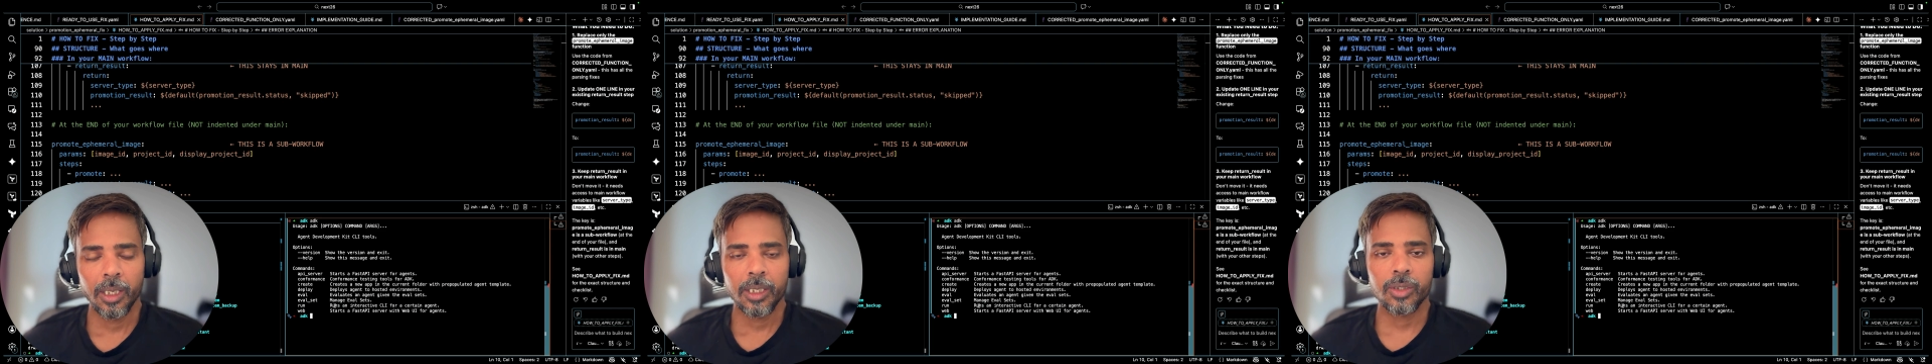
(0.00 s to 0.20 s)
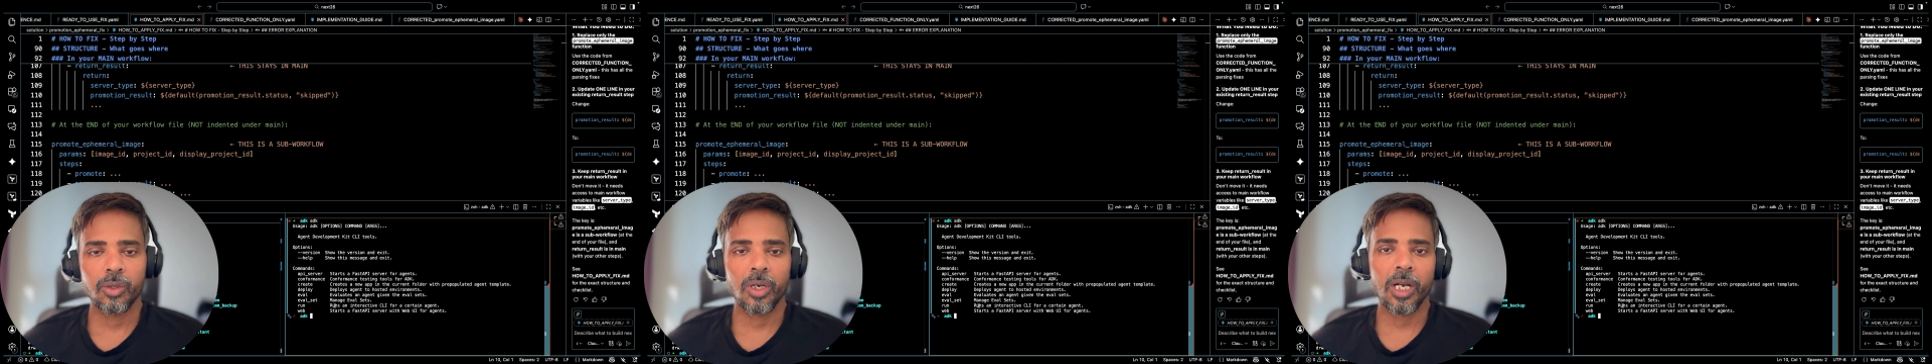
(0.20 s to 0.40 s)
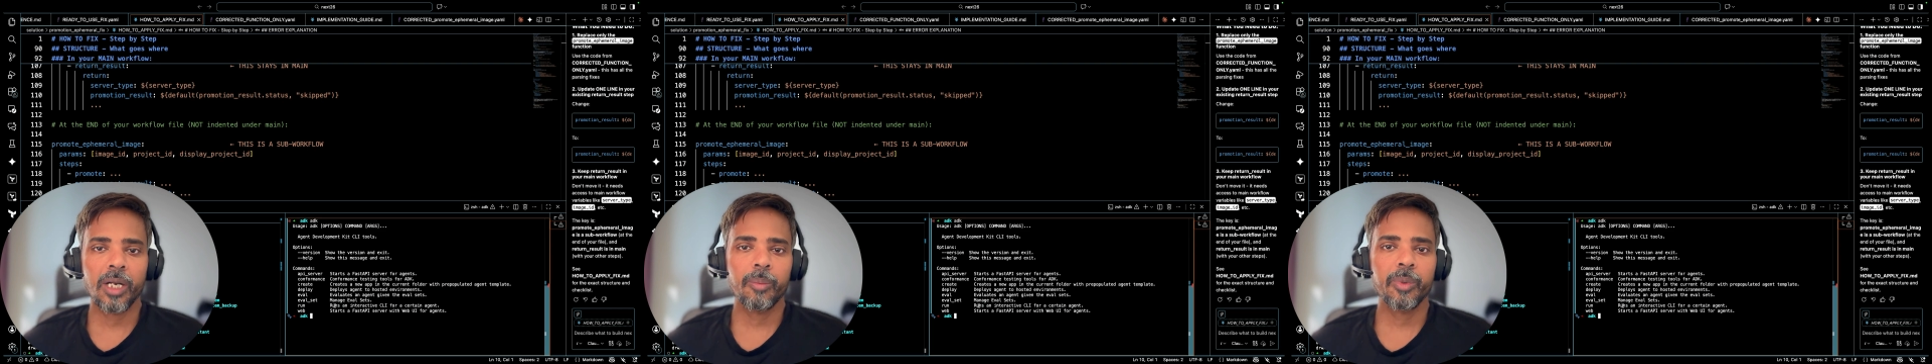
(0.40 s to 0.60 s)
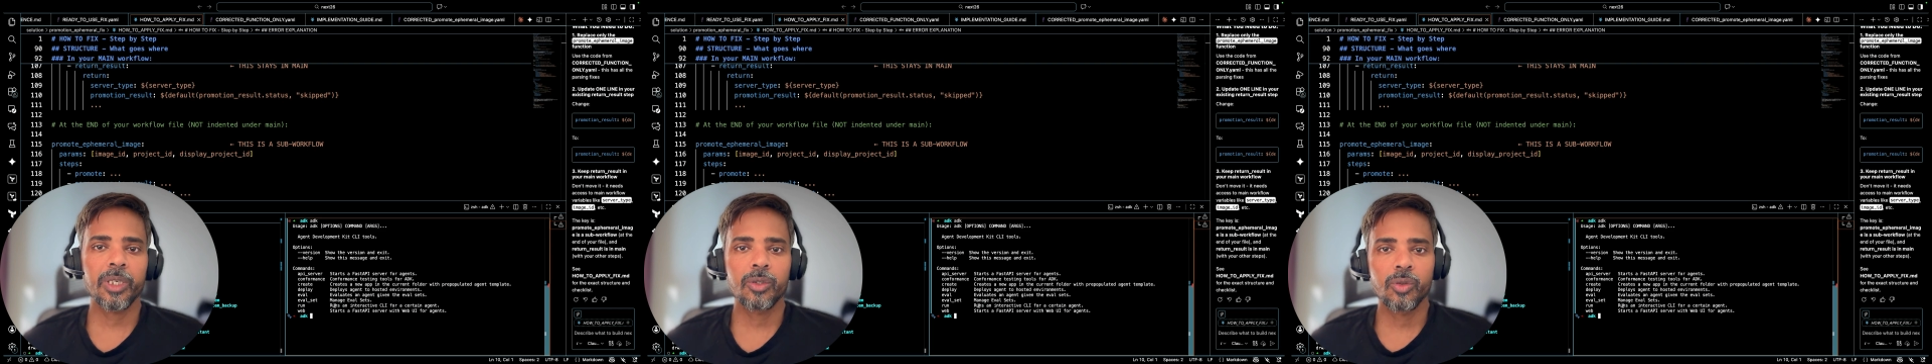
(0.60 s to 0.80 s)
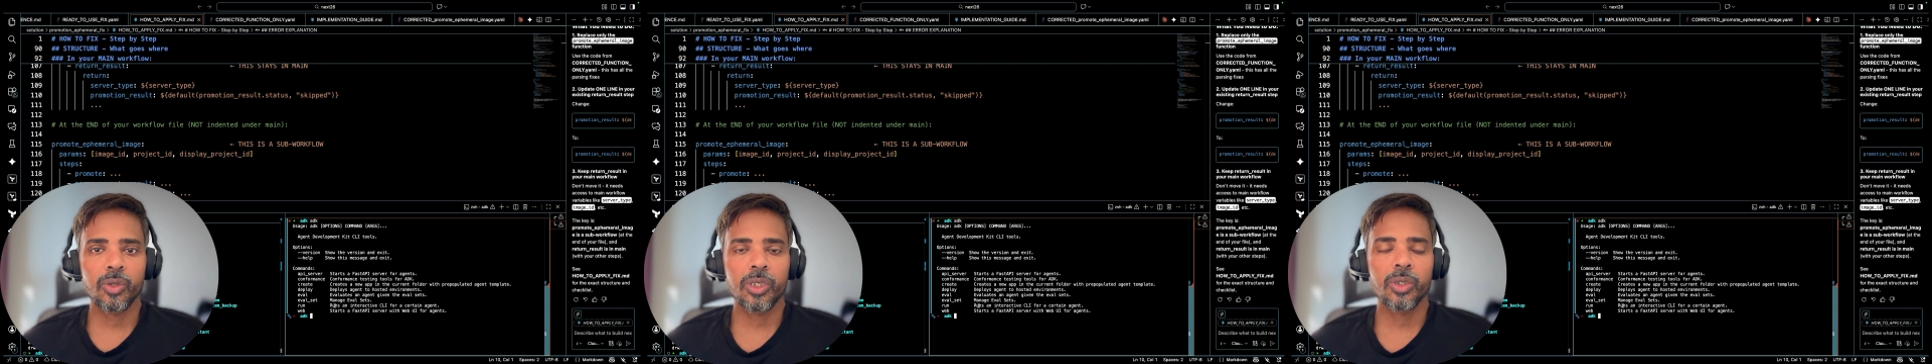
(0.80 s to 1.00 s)
So let me
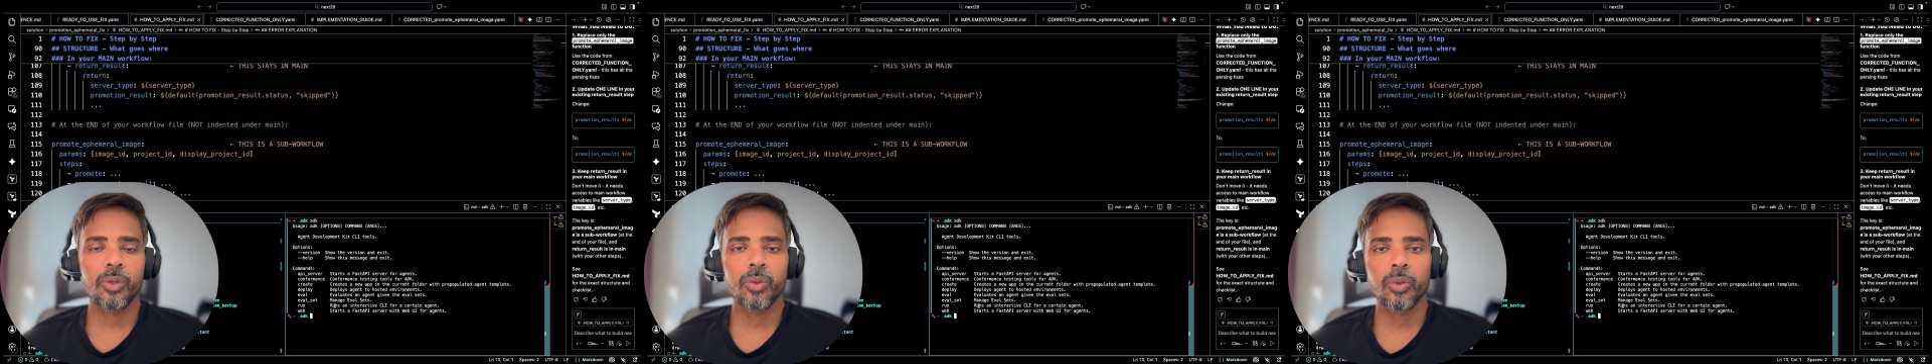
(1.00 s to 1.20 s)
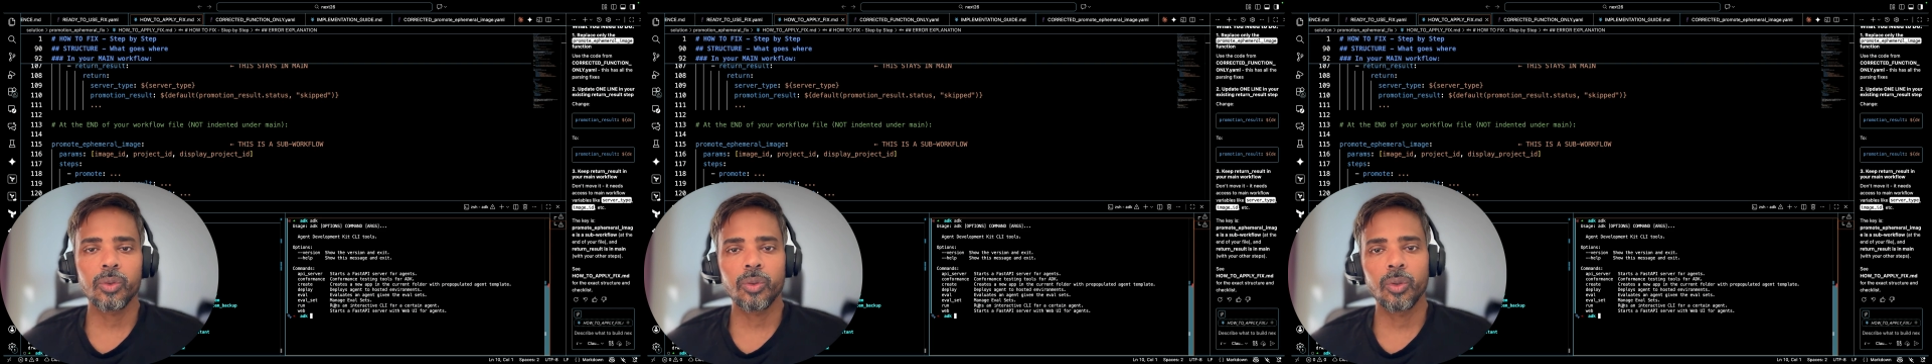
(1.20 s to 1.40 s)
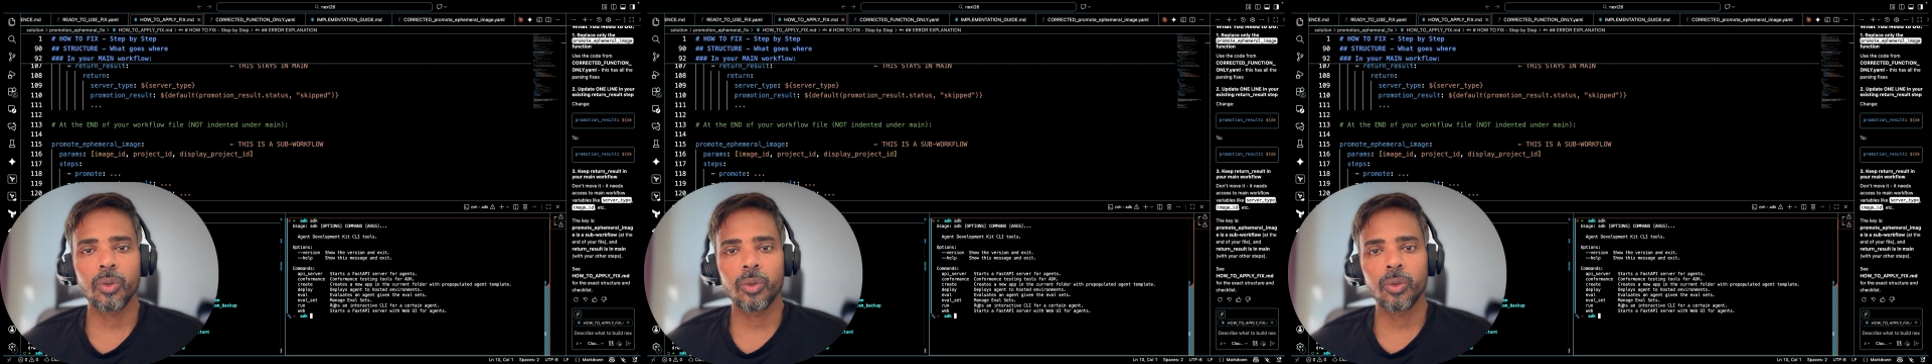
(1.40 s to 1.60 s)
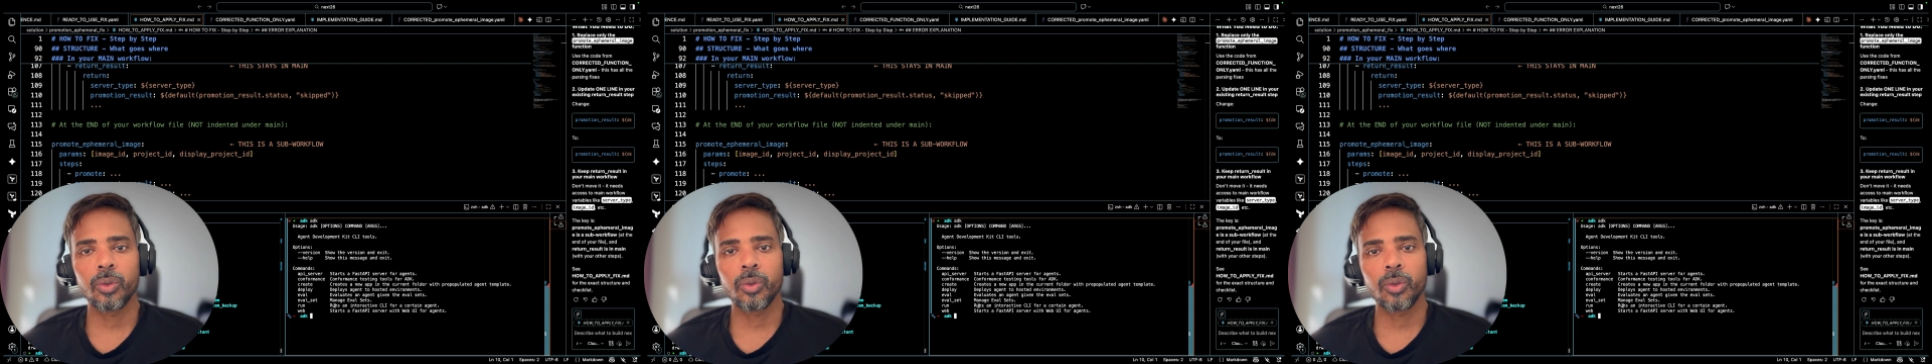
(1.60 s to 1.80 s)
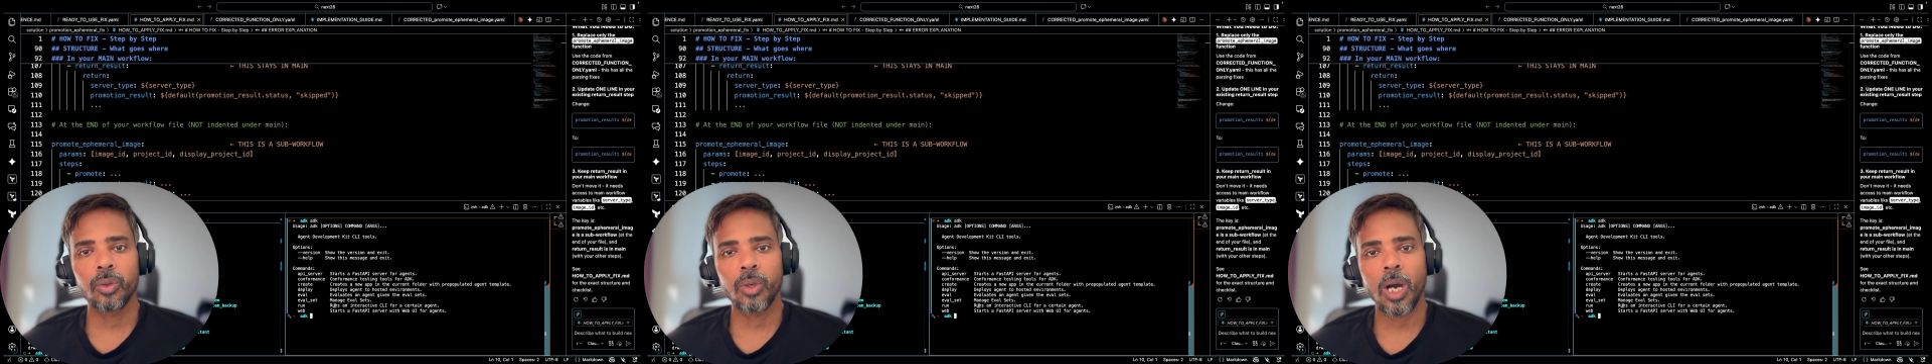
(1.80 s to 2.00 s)
show
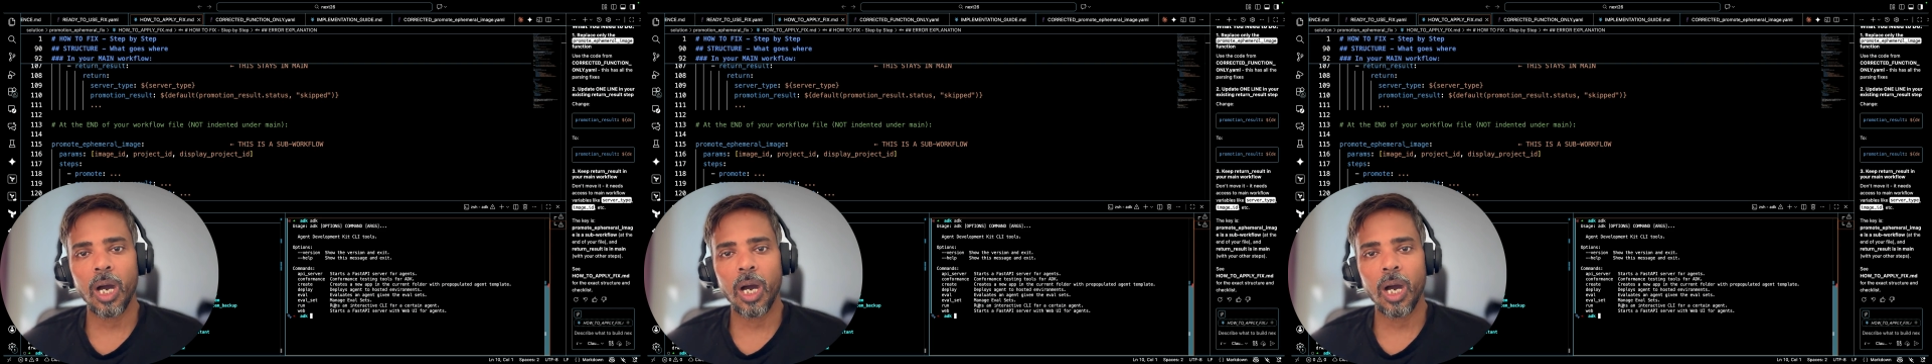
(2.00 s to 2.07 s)
you